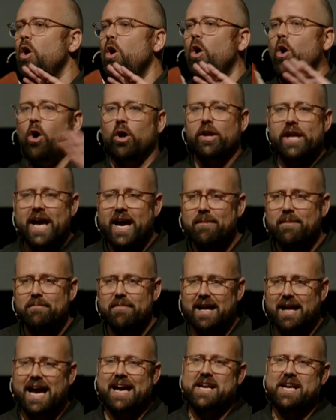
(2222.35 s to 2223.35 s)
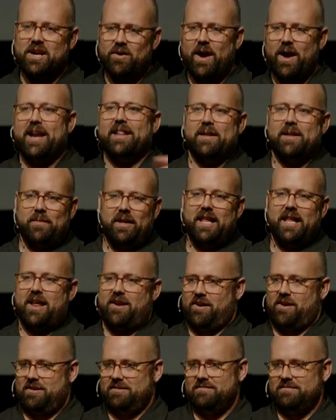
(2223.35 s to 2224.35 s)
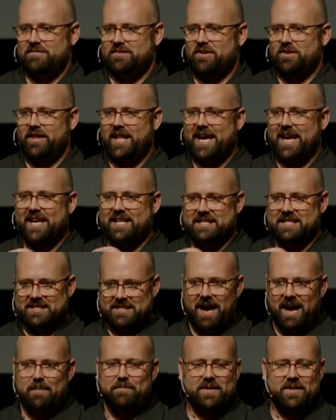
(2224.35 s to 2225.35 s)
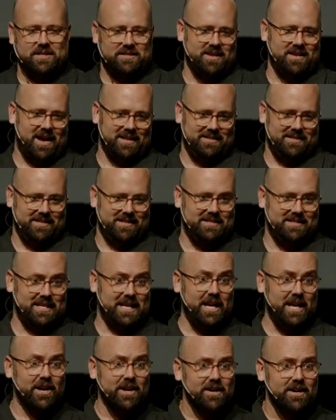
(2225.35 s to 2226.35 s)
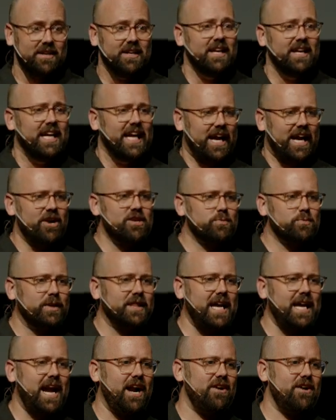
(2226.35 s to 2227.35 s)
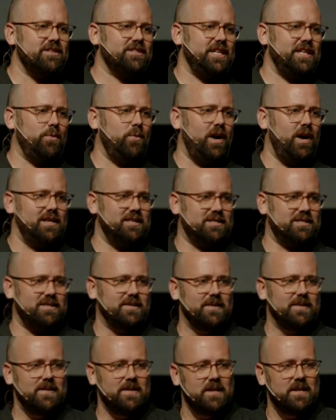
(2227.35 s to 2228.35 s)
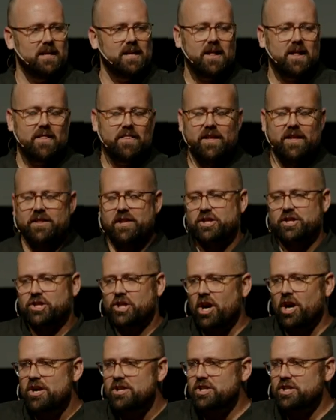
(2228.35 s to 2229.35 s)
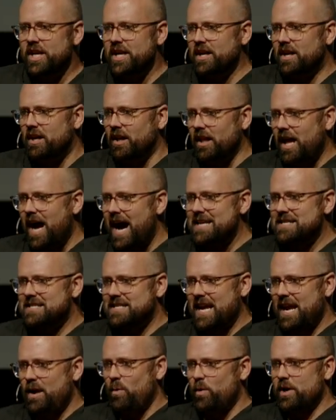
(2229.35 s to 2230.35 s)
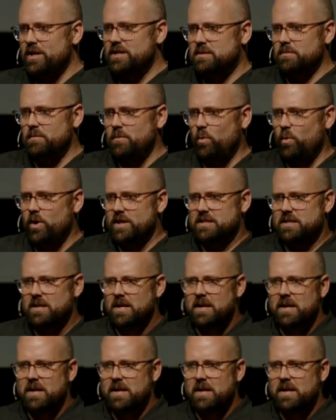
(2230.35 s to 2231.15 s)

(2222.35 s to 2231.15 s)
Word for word: hold up. I need to write them a letter so they can stop this nonsense. And here, here's what the heresy was that the church in Colossae was, was